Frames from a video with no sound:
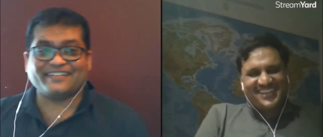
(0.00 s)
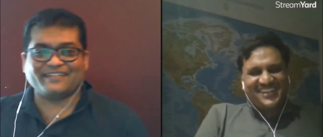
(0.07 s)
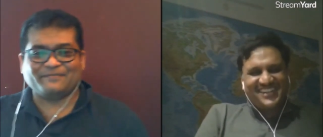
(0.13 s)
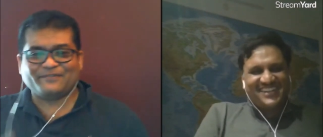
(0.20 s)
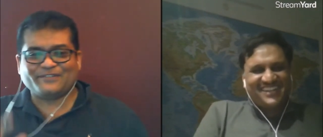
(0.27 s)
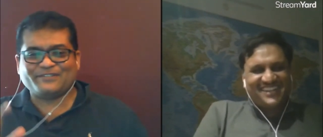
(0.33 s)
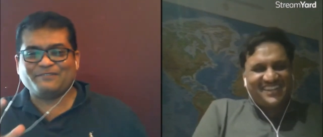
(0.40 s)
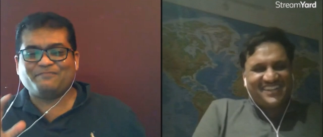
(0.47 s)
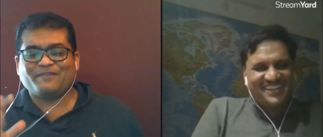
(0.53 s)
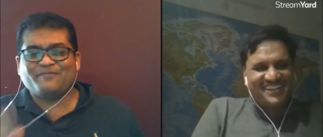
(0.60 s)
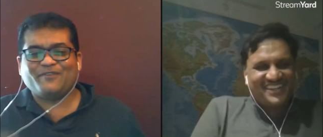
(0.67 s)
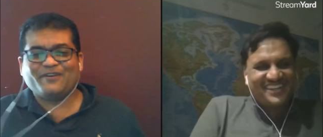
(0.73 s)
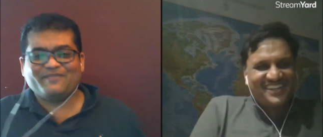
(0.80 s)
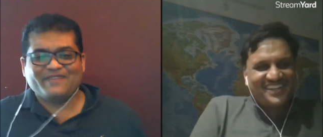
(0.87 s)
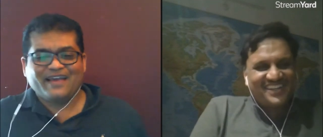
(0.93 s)
Speaker 1: You're supposed to
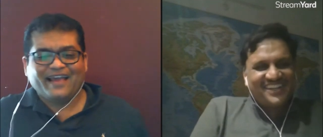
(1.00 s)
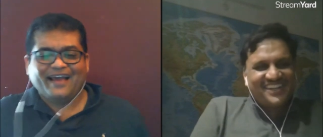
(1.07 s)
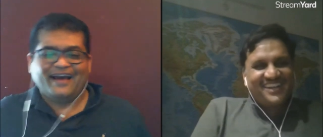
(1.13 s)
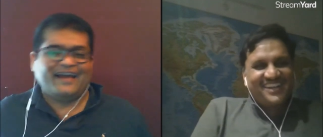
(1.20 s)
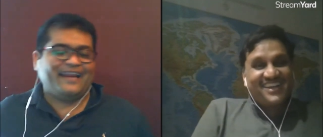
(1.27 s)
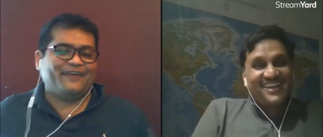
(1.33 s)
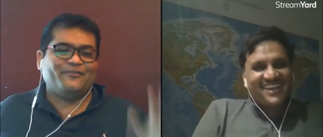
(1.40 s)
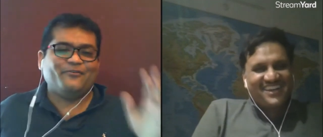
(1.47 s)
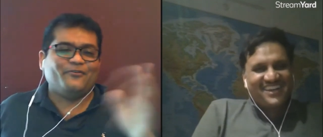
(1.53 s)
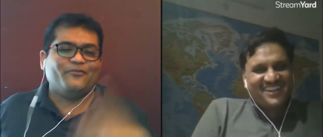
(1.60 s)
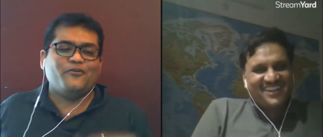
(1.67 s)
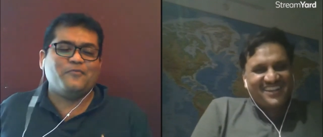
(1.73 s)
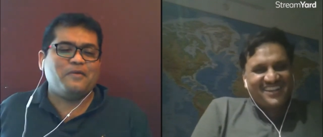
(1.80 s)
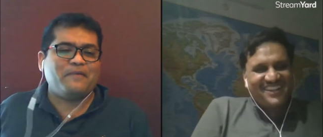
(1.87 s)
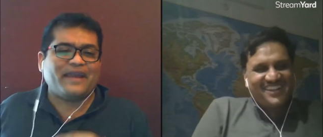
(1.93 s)
promote me.
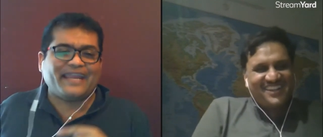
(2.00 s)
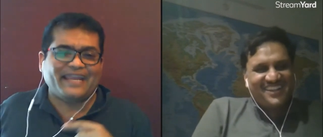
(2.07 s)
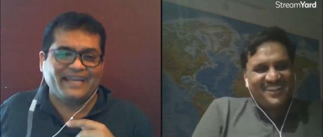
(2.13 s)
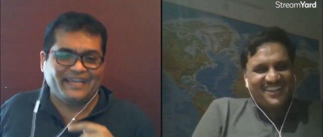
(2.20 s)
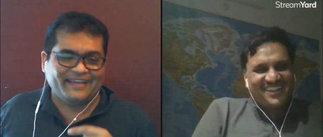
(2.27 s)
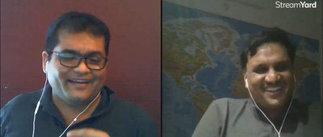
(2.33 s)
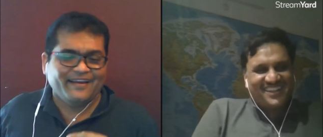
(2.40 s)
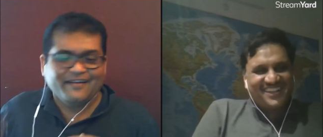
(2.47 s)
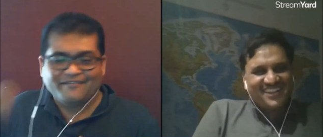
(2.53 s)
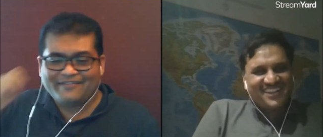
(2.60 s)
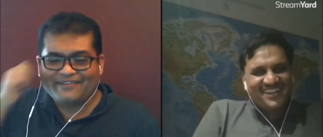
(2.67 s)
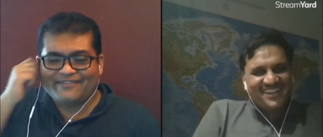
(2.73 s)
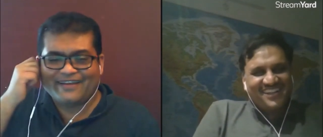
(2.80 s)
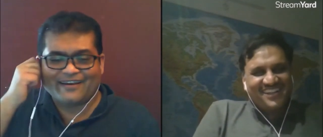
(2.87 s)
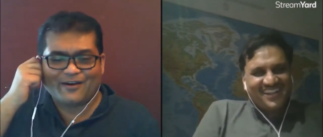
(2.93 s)
whom am I kidding?
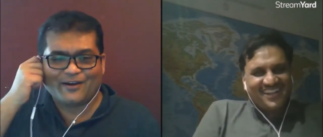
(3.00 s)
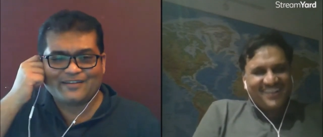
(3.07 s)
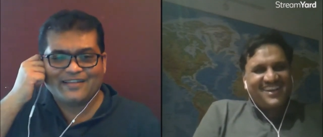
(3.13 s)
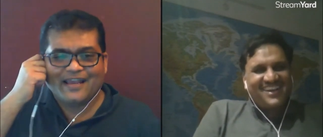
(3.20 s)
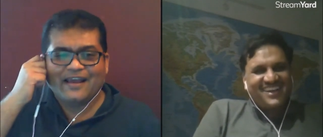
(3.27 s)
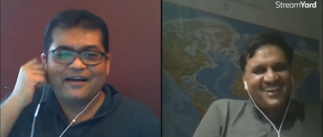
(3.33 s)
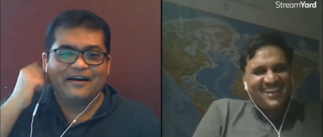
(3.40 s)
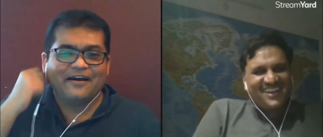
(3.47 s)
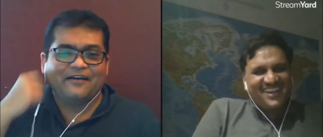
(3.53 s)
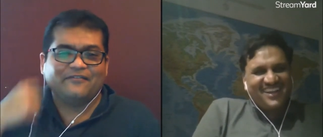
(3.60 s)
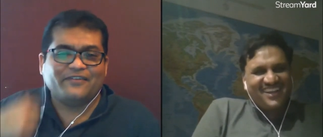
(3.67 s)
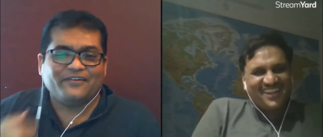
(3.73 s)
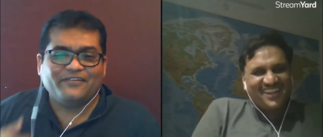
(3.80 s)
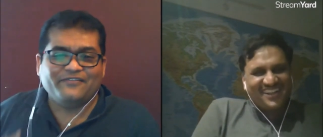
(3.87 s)
We we are not. Yeah.